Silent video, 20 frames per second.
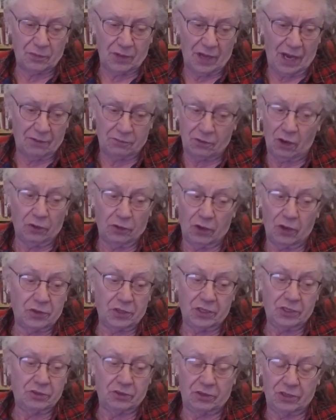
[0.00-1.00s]
I've got
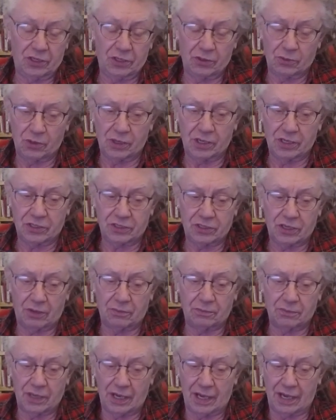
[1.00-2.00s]
nothing done in the workshop.
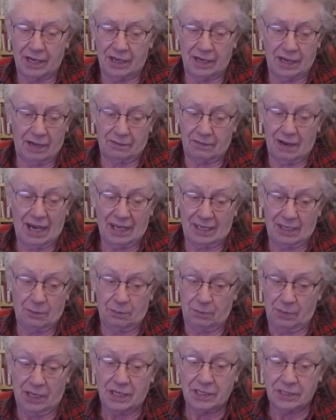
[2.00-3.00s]
I've hardly
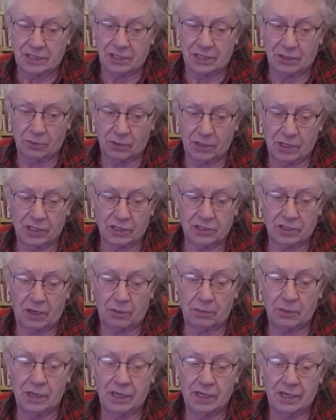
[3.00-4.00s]
been to the workshop.
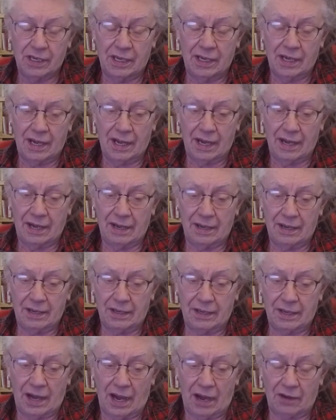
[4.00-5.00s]

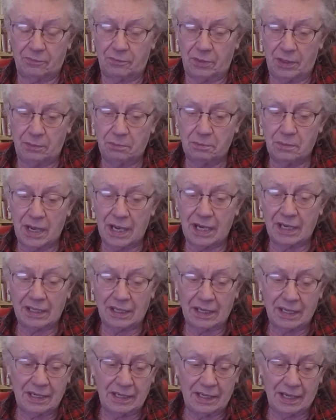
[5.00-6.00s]
I've been
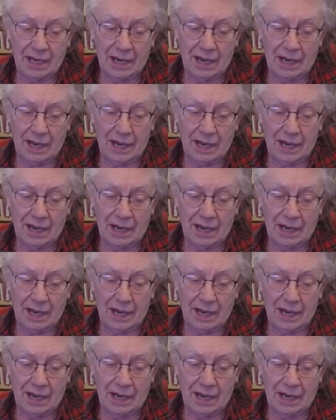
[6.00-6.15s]
mainly